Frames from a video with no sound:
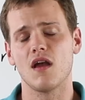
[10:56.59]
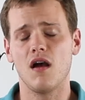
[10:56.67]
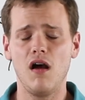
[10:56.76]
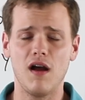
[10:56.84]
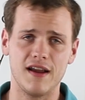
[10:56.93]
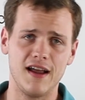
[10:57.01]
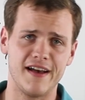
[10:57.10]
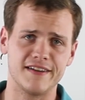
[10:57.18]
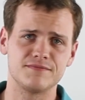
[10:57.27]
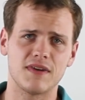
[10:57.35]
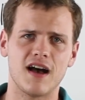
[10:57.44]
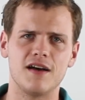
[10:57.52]
All right, hi,
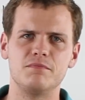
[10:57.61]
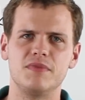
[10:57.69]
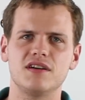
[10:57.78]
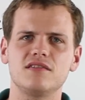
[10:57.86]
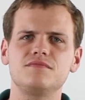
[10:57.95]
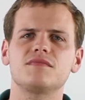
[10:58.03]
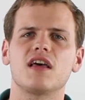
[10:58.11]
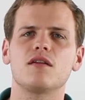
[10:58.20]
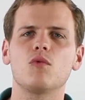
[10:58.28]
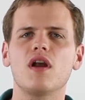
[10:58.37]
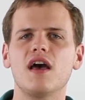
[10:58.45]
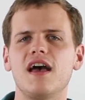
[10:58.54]
I'm Bill,
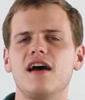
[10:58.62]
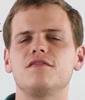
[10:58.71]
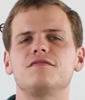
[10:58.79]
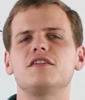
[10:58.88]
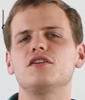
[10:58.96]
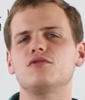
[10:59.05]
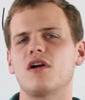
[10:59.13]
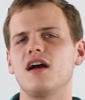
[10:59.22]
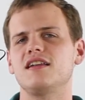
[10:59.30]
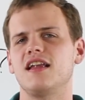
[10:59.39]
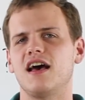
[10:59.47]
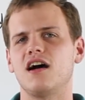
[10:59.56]
and what I have for you
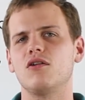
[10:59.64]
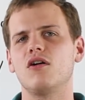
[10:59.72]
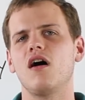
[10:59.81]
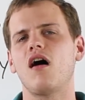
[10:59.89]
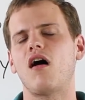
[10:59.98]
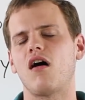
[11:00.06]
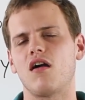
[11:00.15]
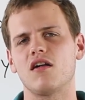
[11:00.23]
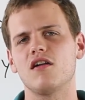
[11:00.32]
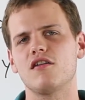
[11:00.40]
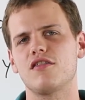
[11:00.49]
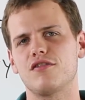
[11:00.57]
right now are
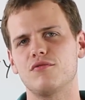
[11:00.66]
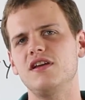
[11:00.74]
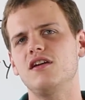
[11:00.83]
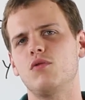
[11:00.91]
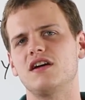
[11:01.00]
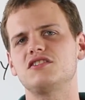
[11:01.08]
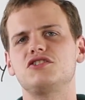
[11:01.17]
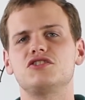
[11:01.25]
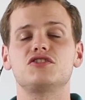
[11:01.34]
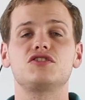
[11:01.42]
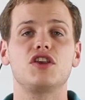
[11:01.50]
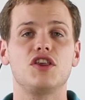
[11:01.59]
3
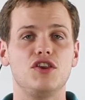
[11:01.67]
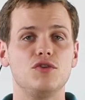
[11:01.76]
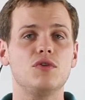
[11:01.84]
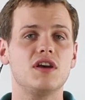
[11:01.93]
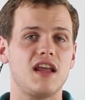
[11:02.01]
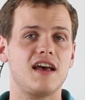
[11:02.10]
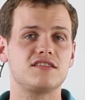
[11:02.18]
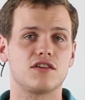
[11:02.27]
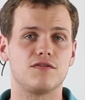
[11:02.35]
questions you can ask a